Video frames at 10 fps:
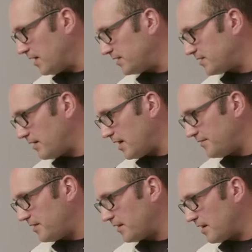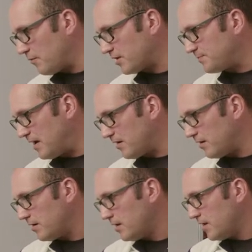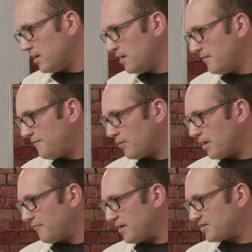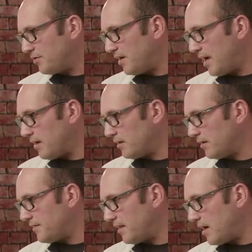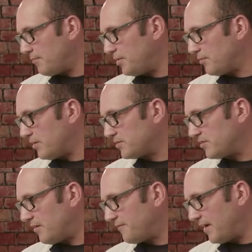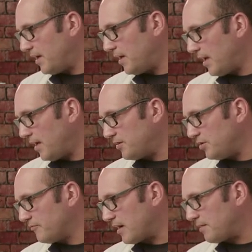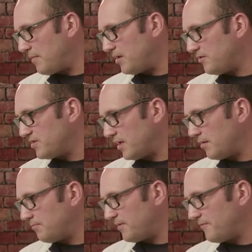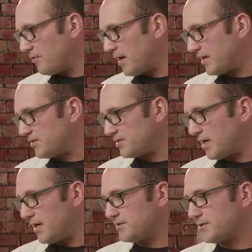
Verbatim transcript: Is there anything that works better for a rescue inhaler than albuterol sulfate, and do you recommend using it before exercise?